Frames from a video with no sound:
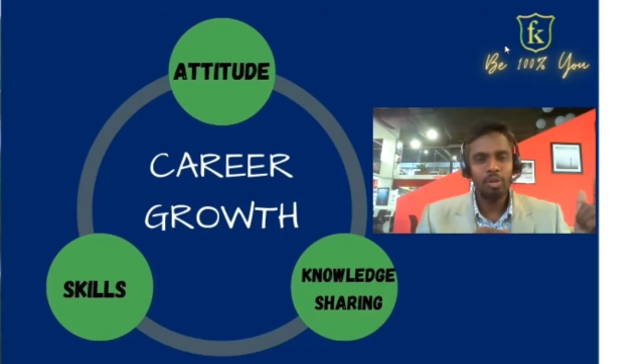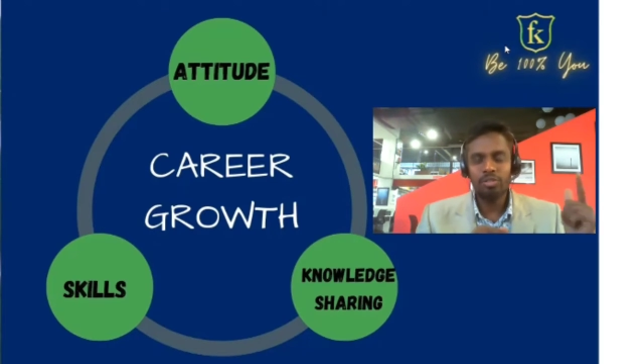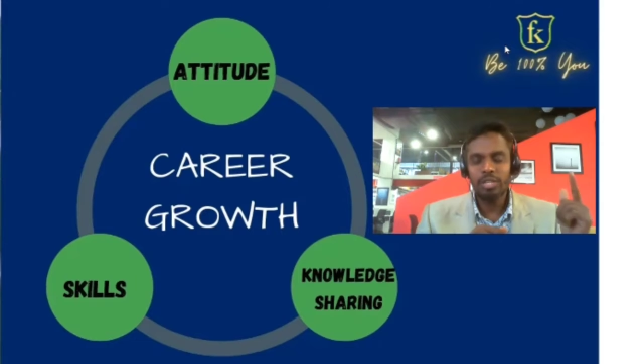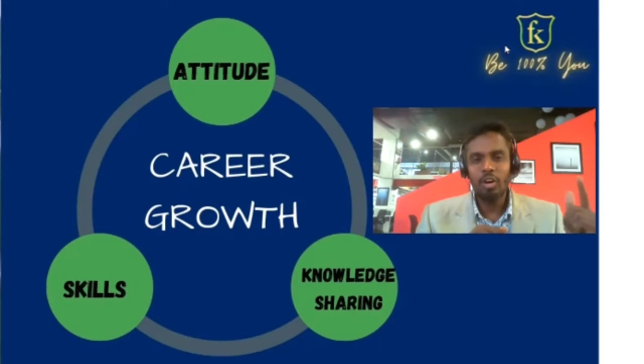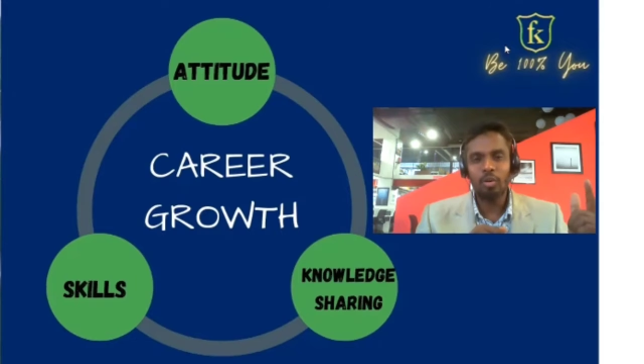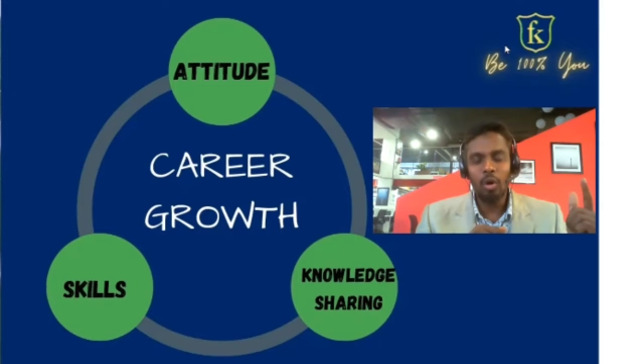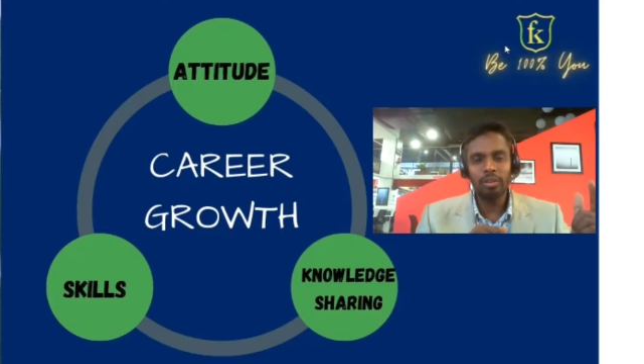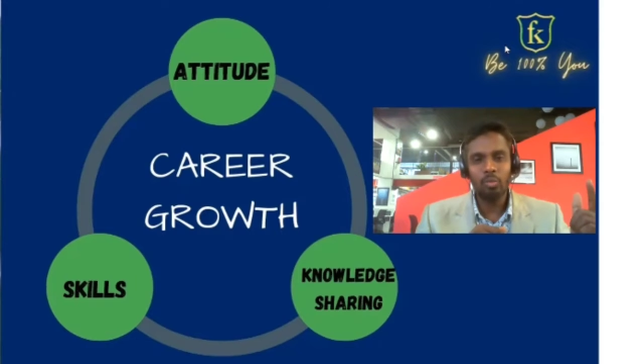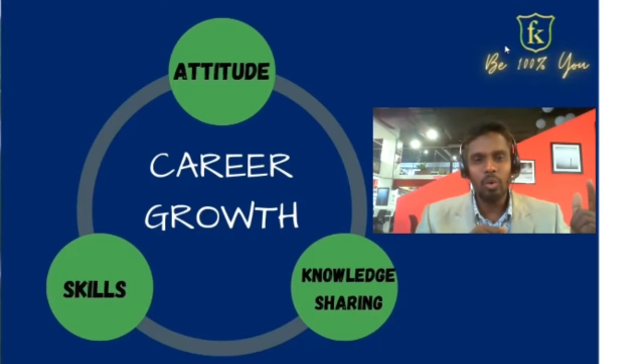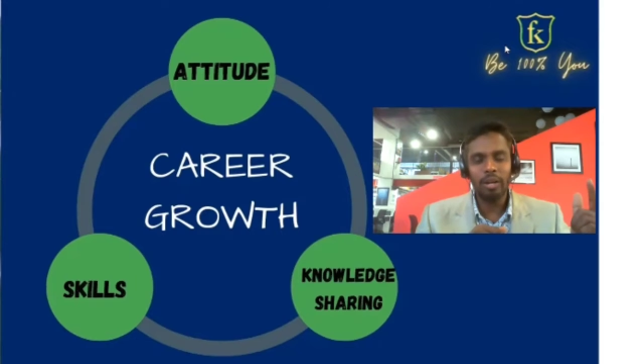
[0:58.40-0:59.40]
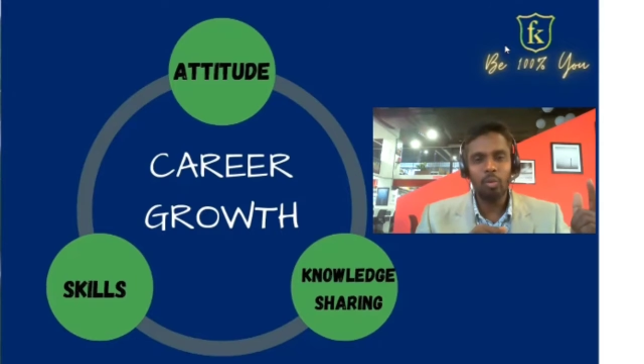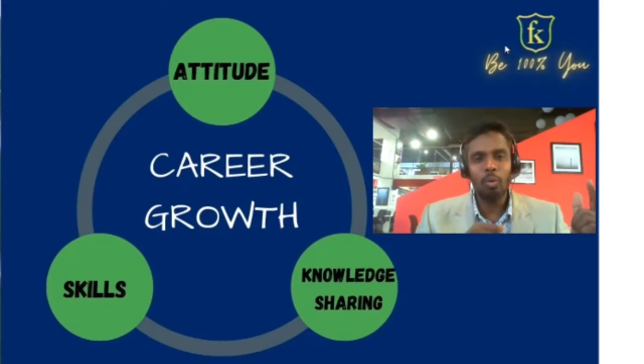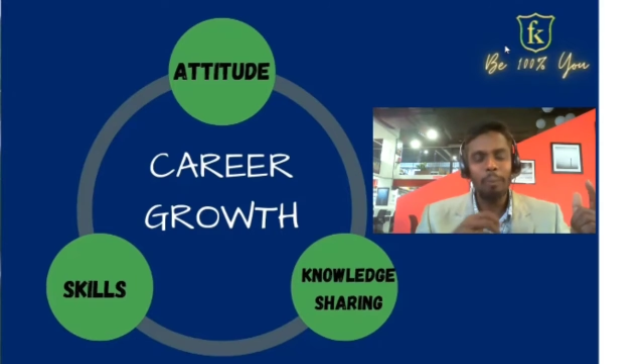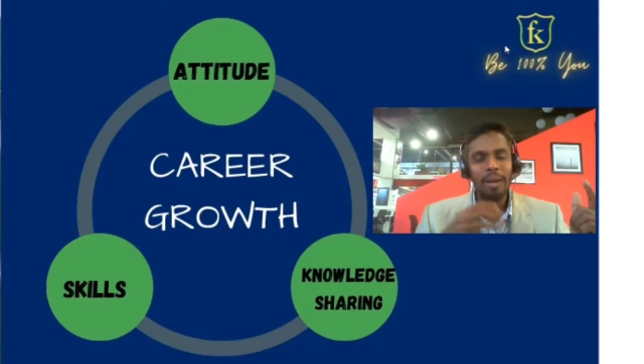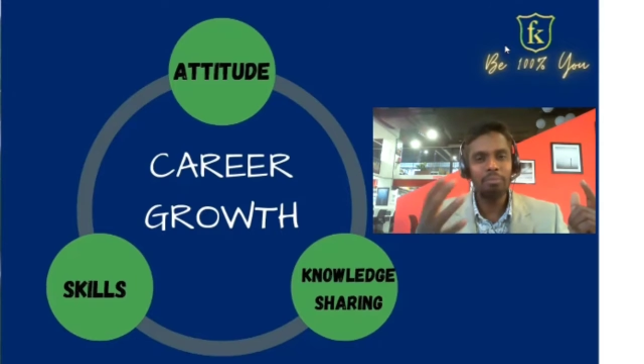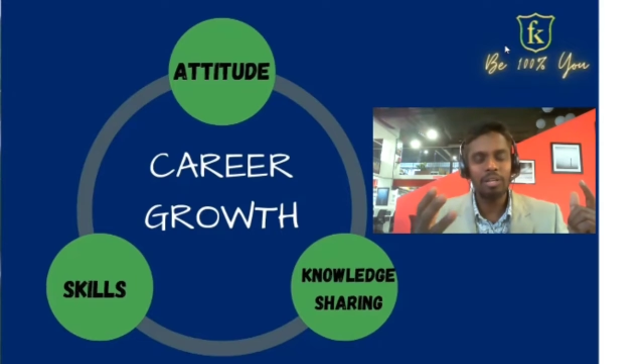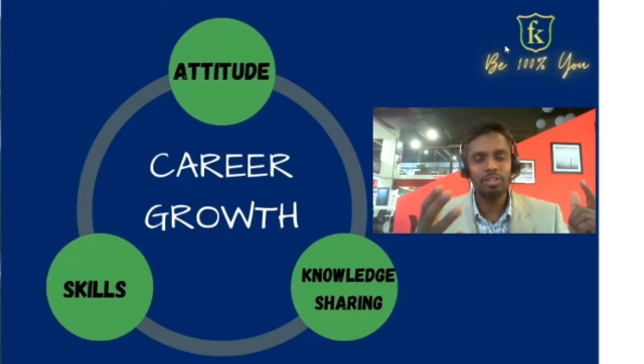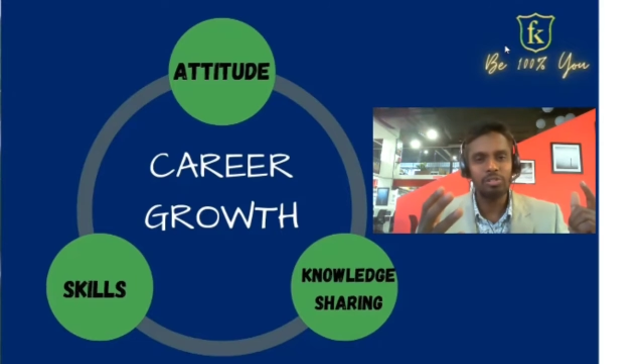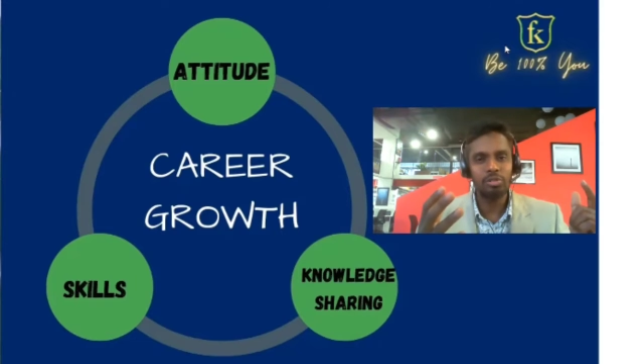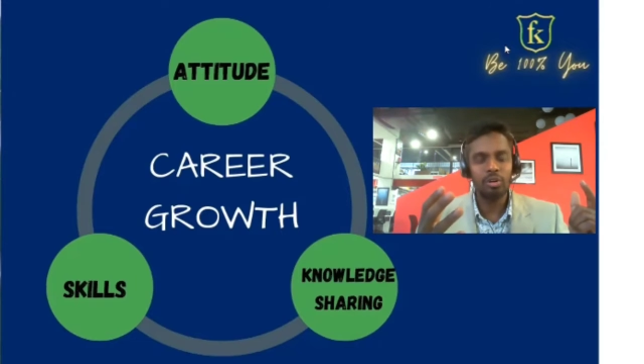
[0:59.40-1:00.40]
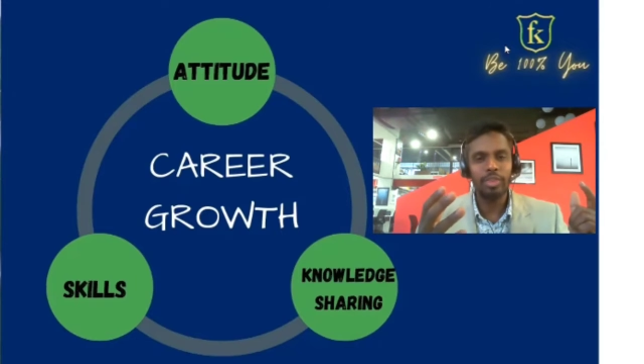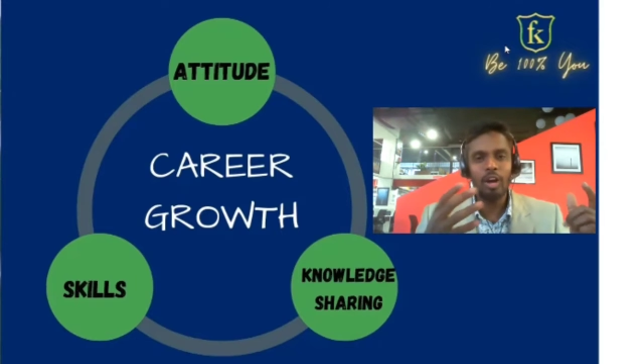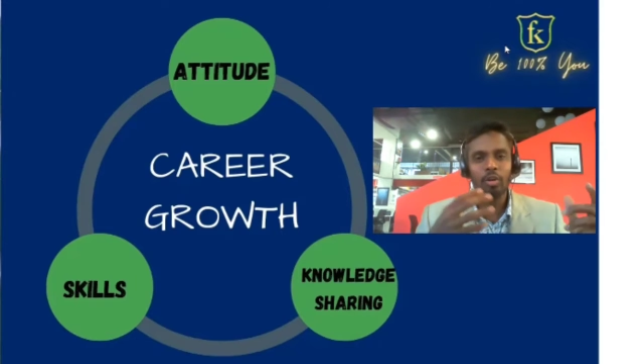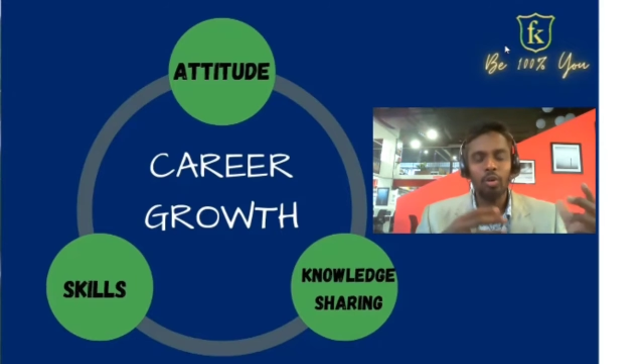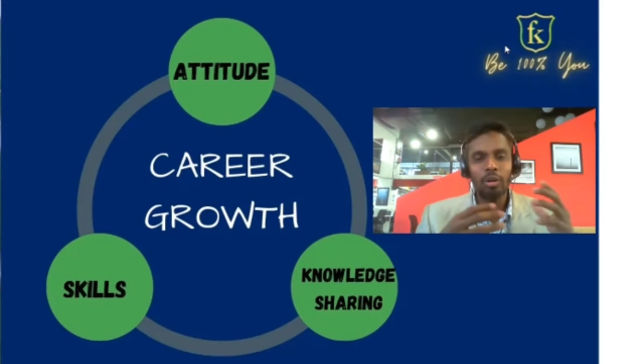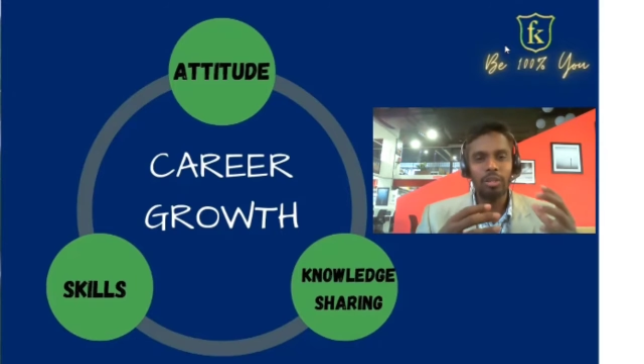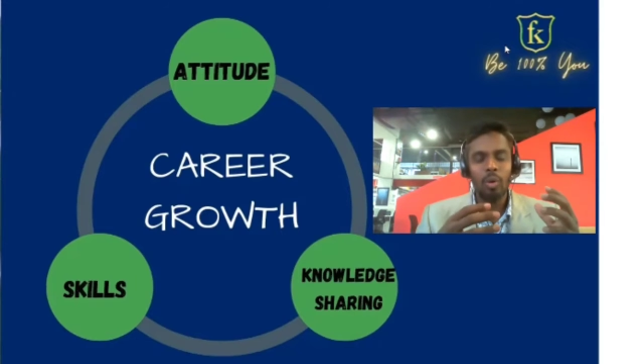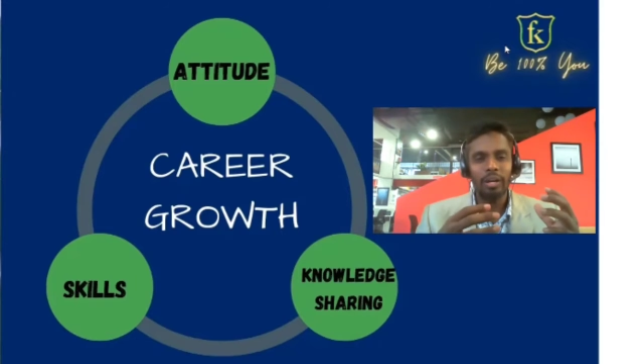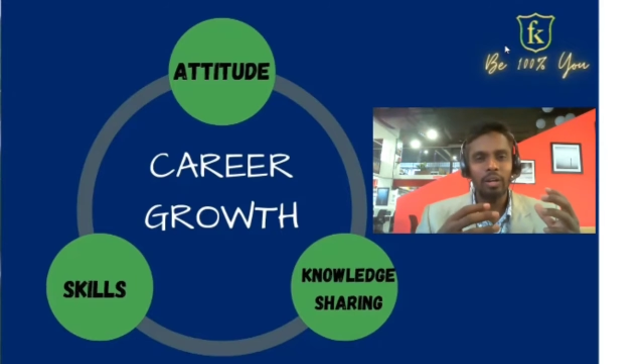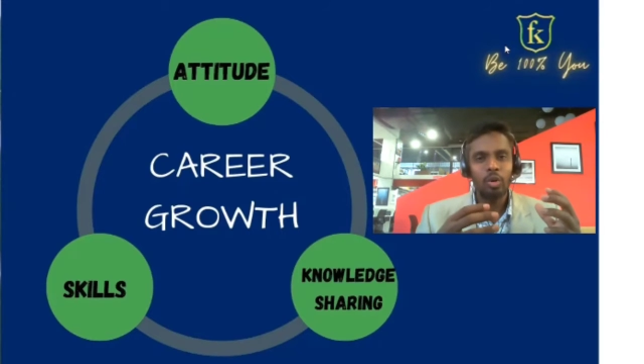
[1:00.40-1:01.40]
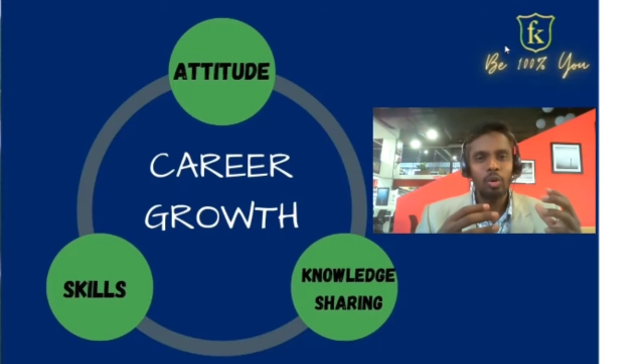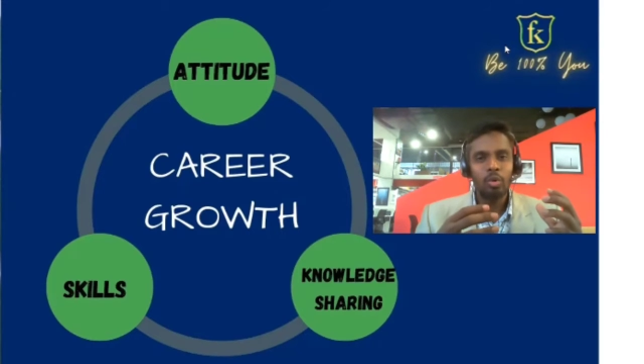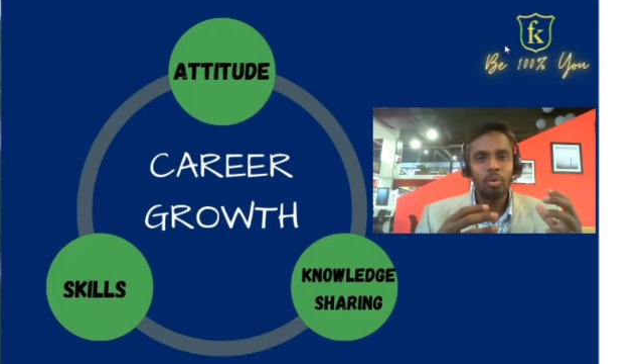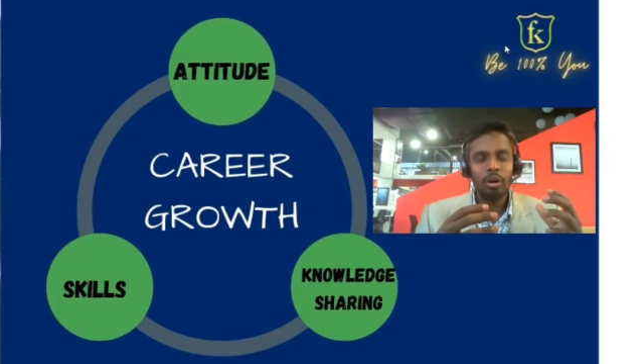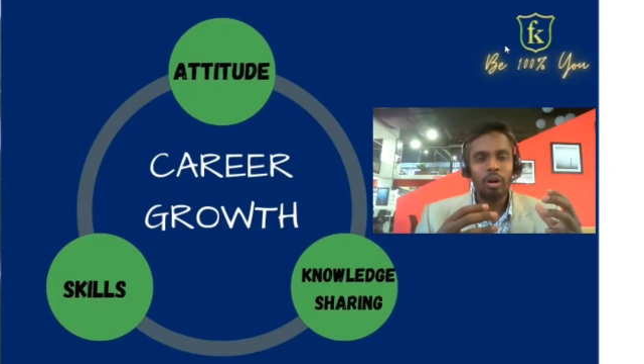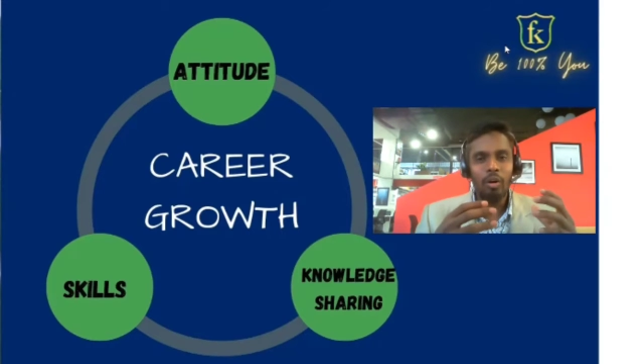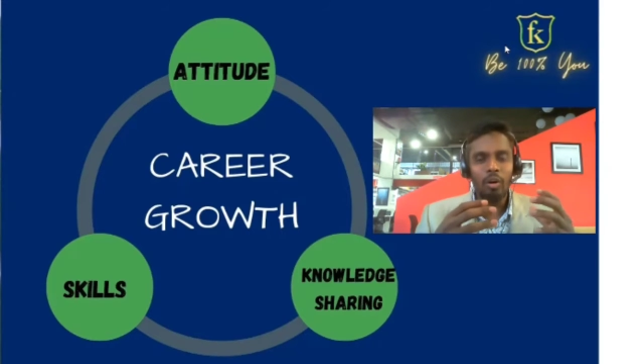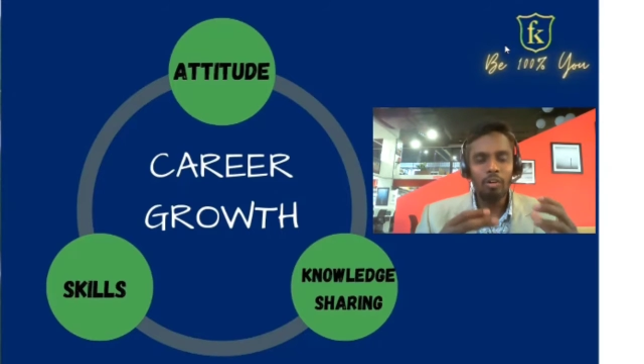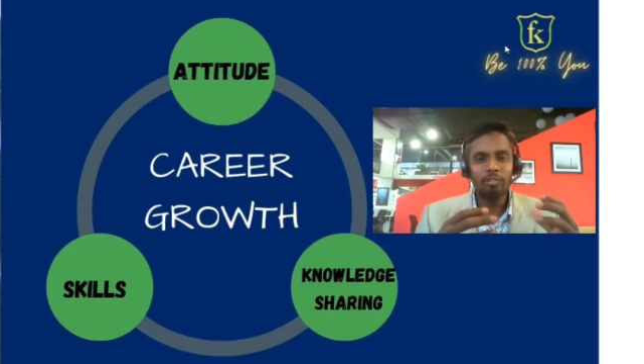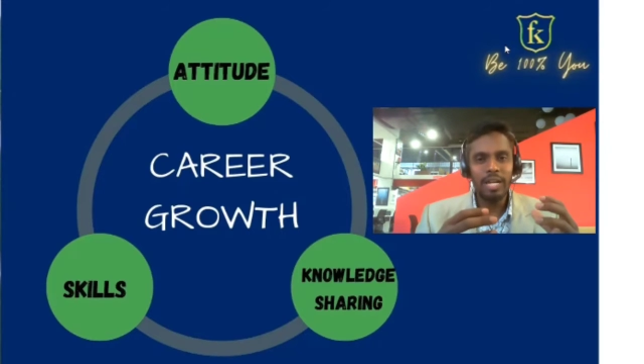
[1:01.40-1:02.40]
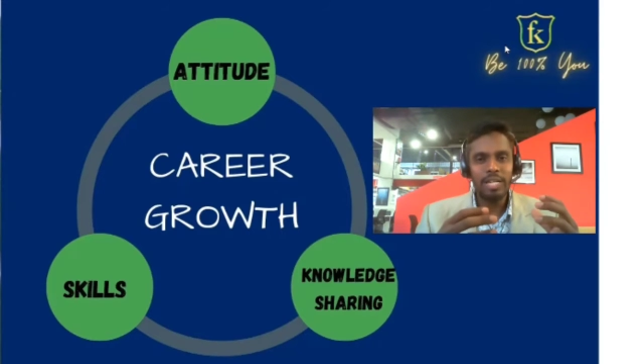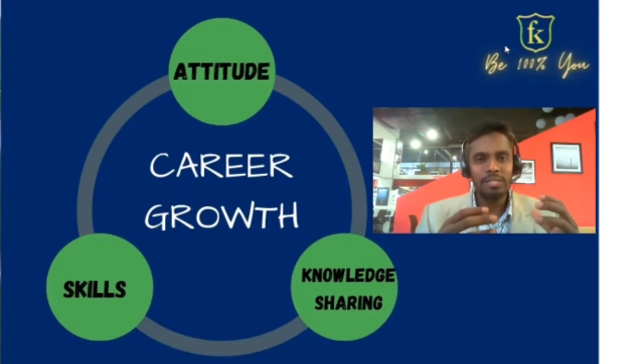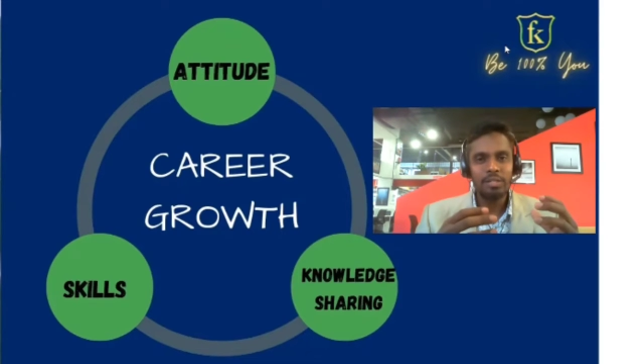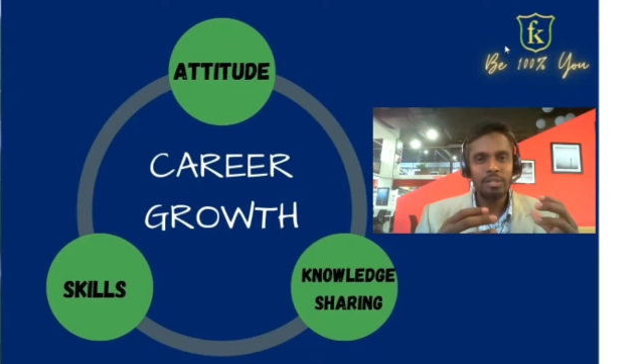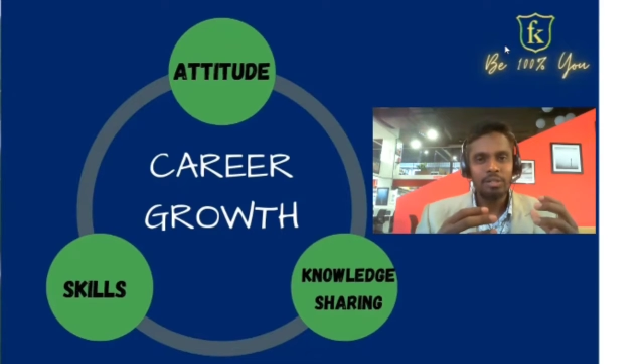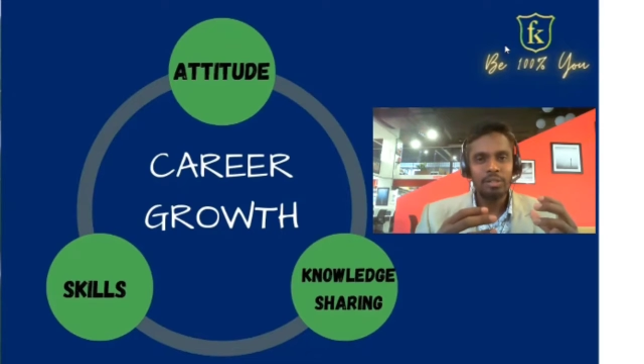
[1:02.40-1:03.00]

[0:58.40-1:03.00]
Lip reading: Because they are not the one who blame others, or they are not the one who are always